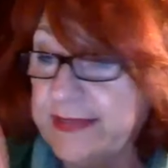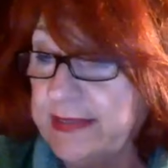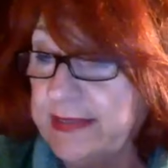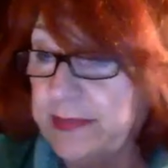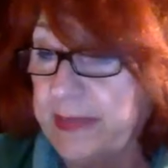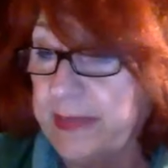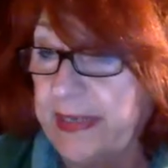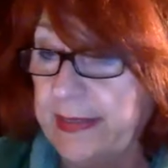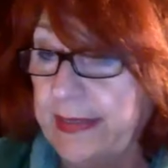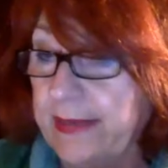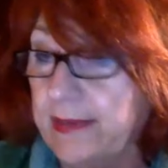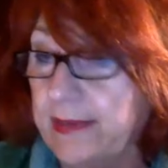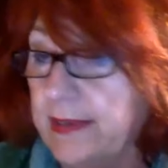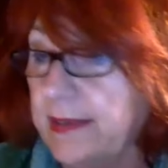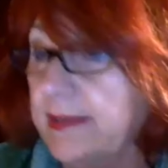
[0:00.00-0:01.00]
here by
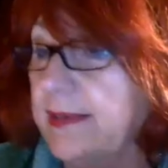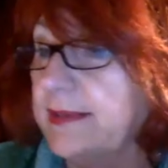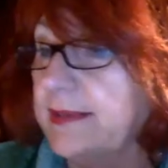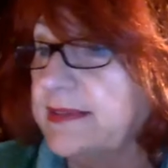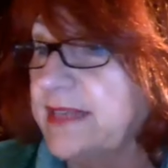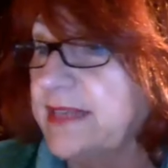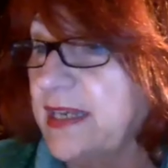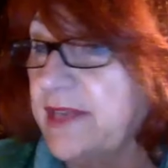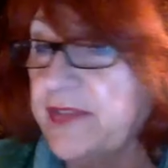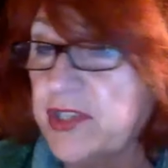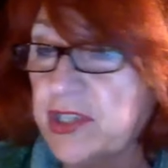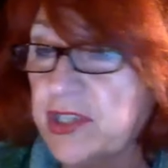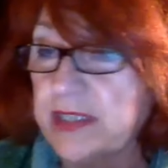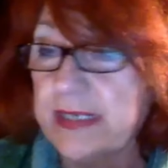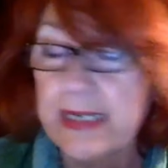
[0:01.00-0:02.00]
a
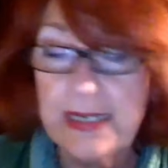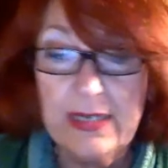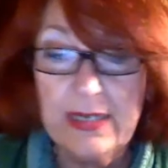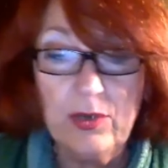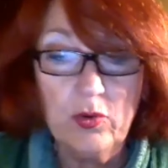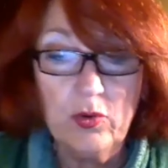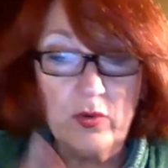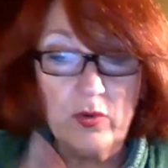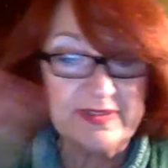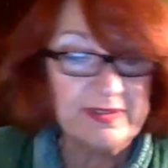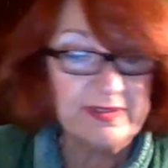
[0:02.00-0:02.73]
television who is